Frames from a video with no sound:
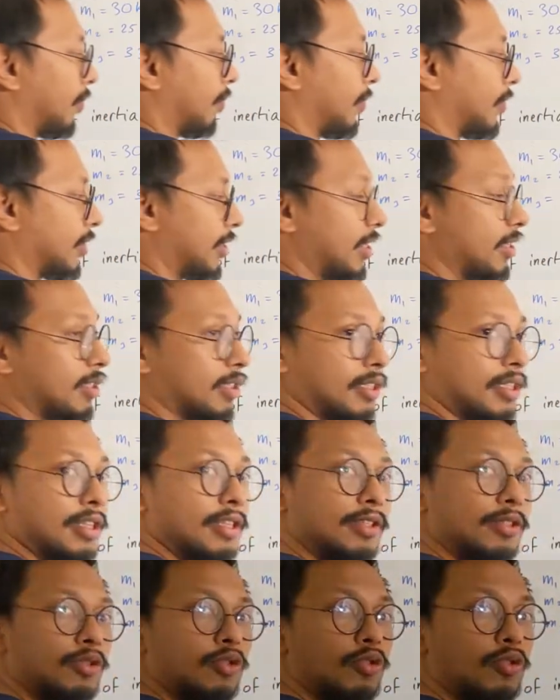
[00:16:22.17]
Since
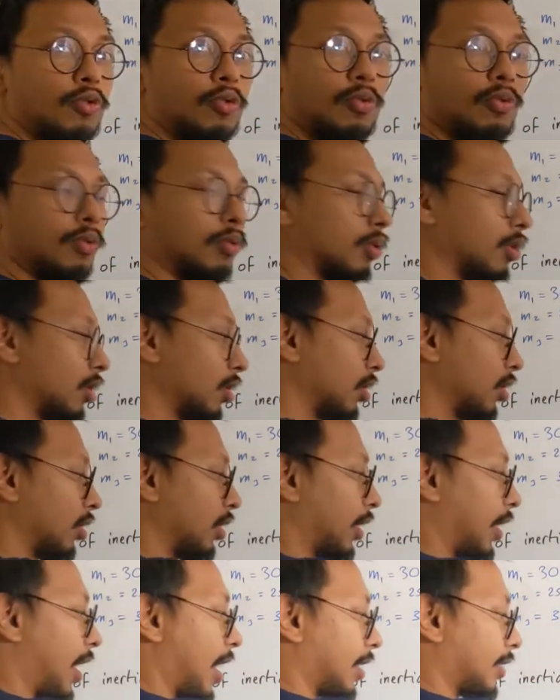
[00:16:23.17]
these two
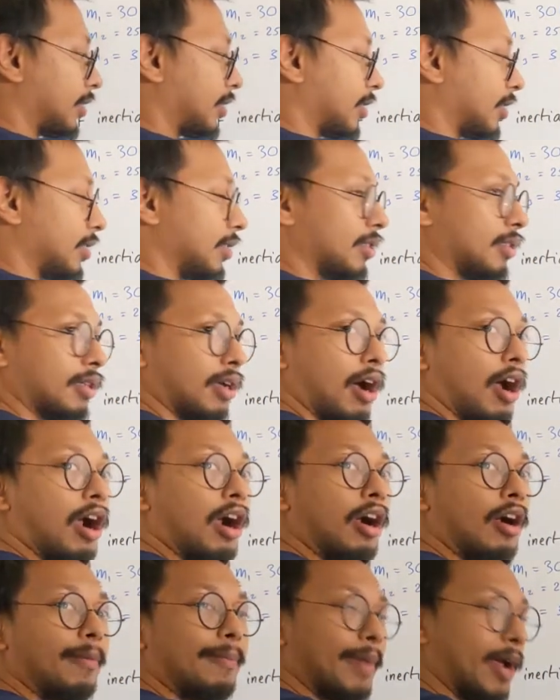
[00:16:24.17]
axes
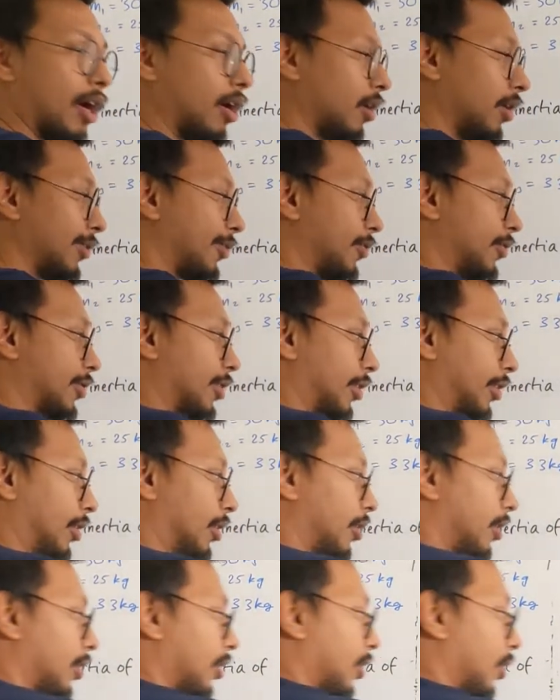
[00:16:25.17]
are parallel to each
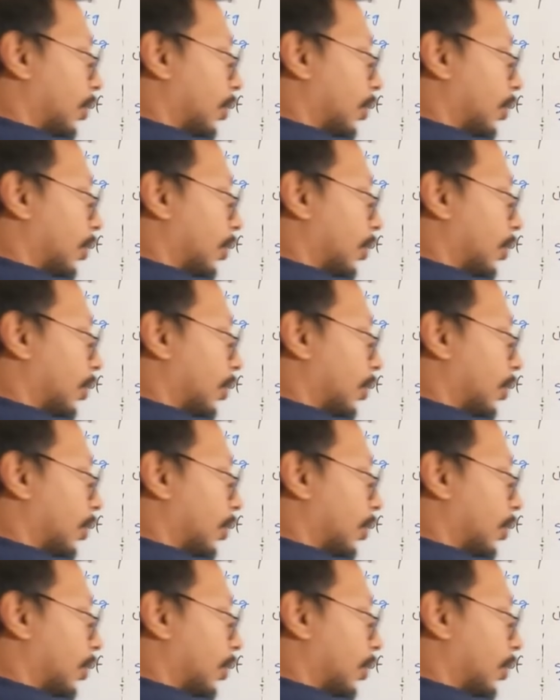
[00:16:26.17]
other,